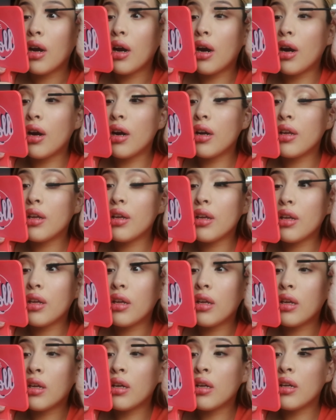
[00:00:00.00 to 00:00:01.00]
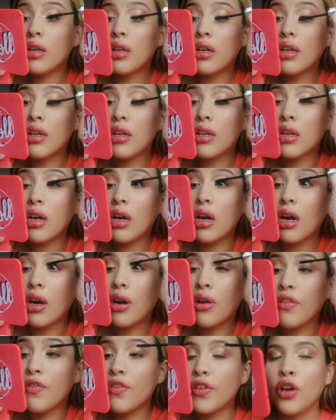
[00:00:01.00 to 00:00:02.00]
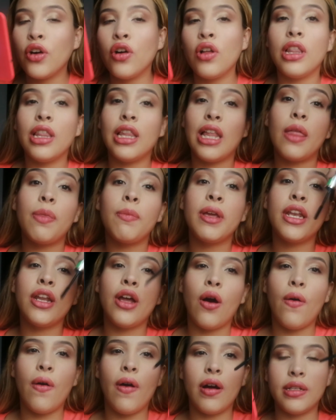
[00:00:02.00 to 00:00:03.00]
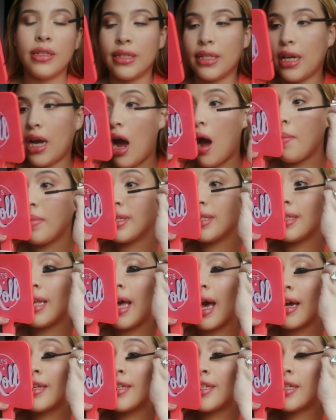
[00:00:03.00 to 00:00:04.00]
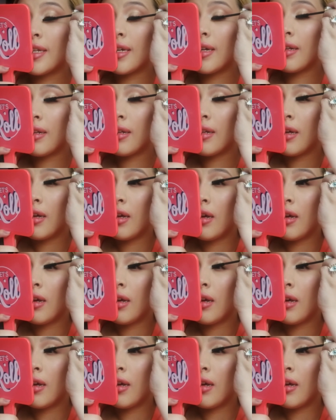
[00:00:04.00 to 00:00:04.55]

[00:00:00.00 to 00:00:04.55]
or you need a review, let me know on the comment section,